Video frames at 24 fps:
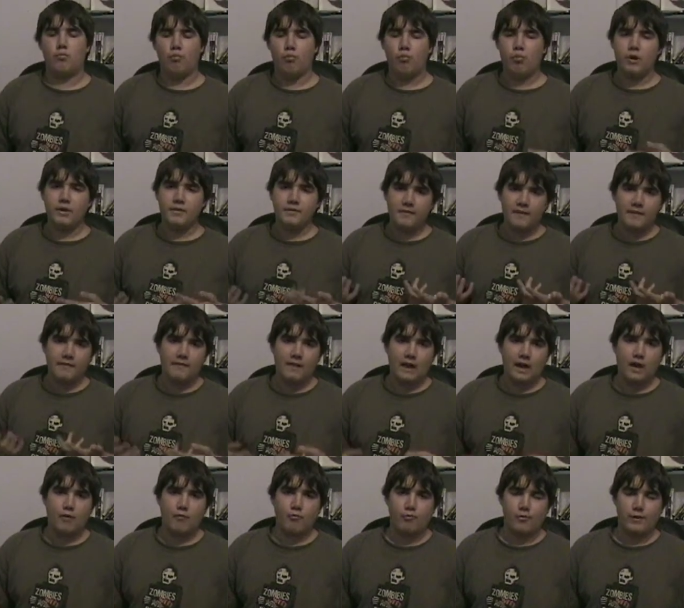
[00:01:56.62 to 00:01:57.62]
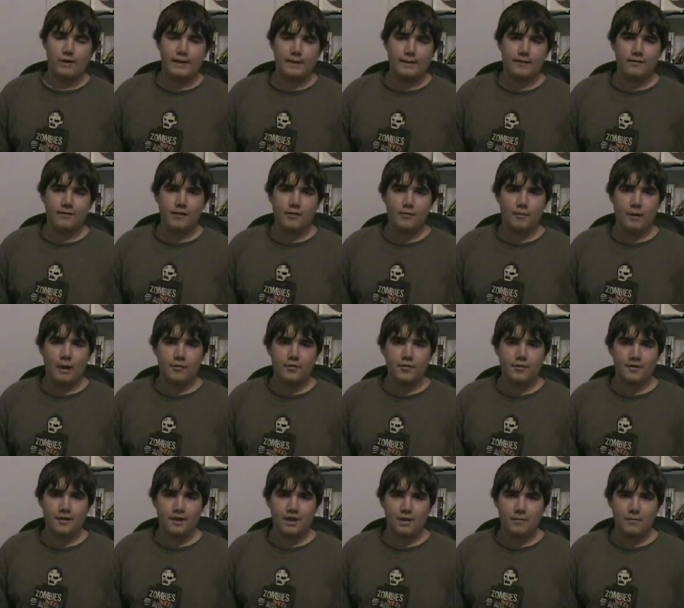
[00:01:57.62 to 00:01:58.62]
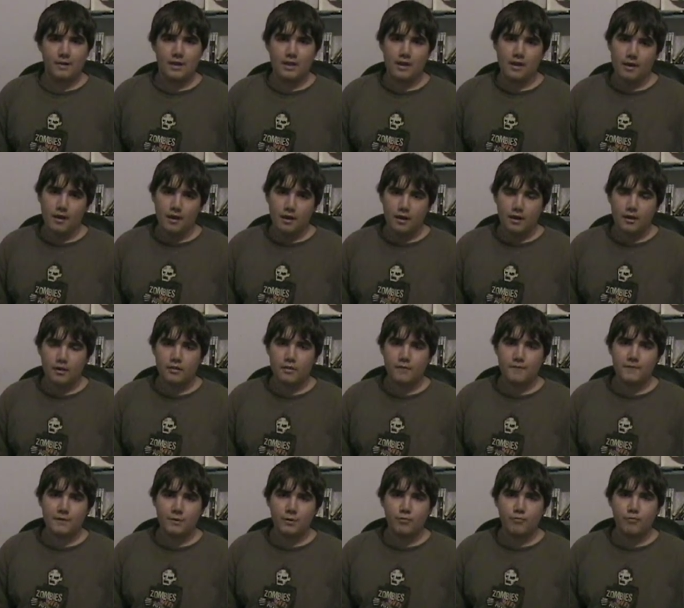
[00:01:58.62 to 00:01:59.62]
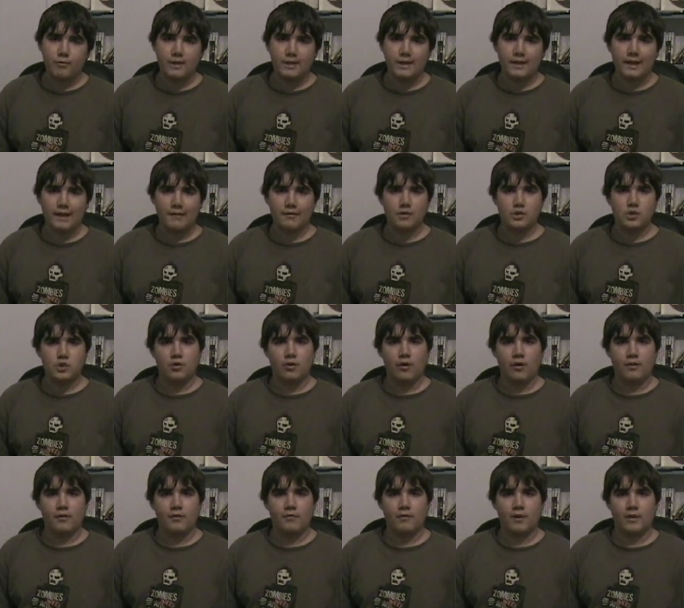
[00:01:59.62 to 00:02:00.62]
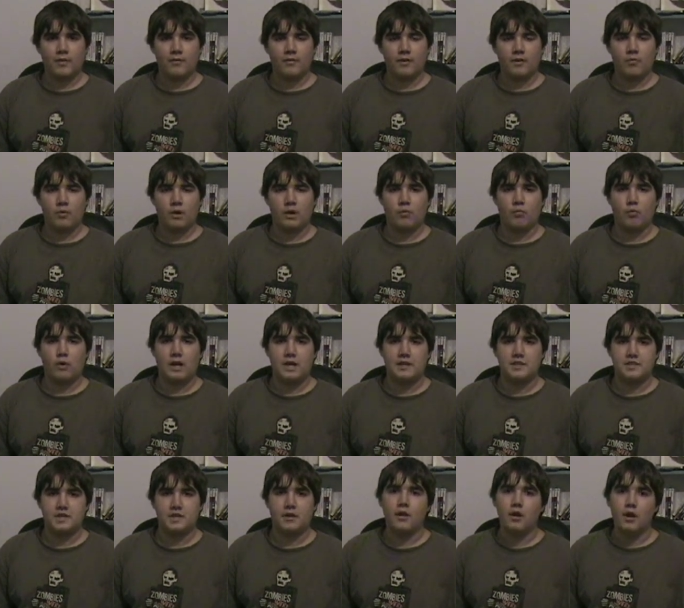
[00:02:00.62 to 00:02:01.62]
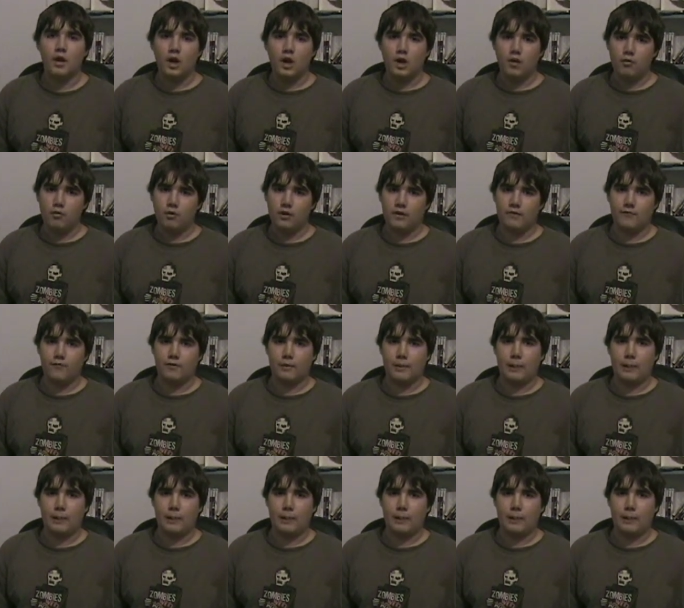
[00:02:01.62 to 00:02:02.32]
one thing that I really love about this anime is the viewer really has a choice of whether they want to watch it, rooting for